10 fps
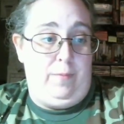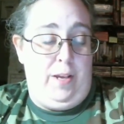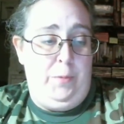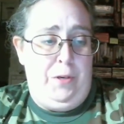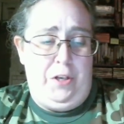
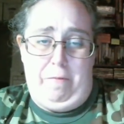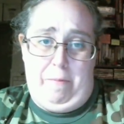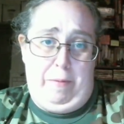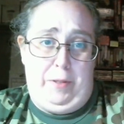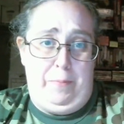especially if
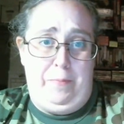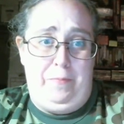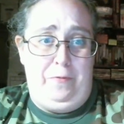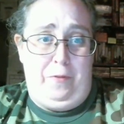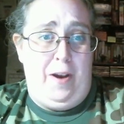I'm able to
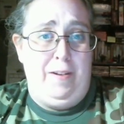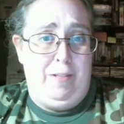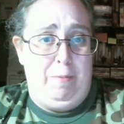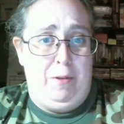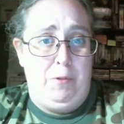find
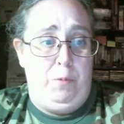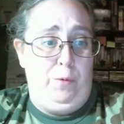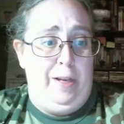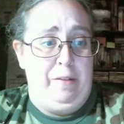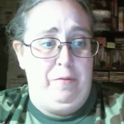some of those
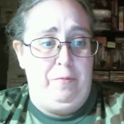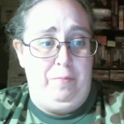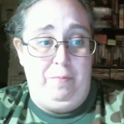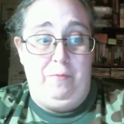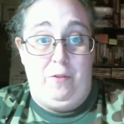bootleg
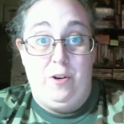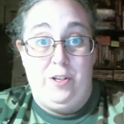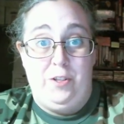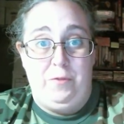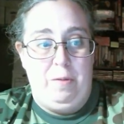
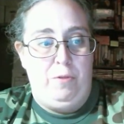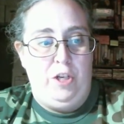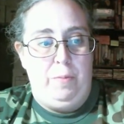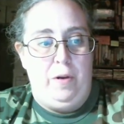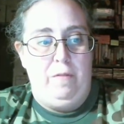versions of him
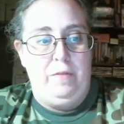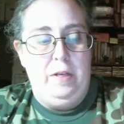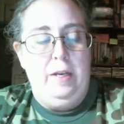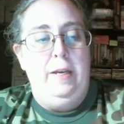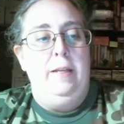cheap enough,
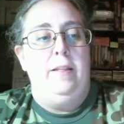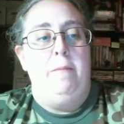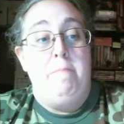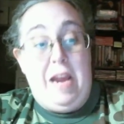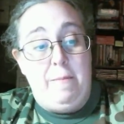
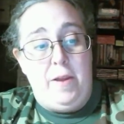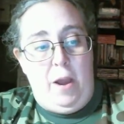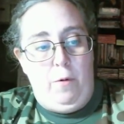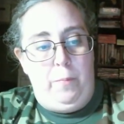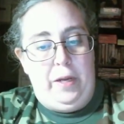then maybe
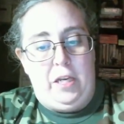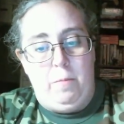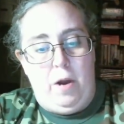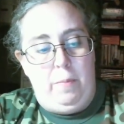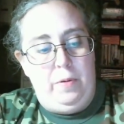I will pick
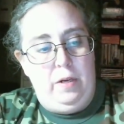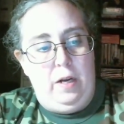him up.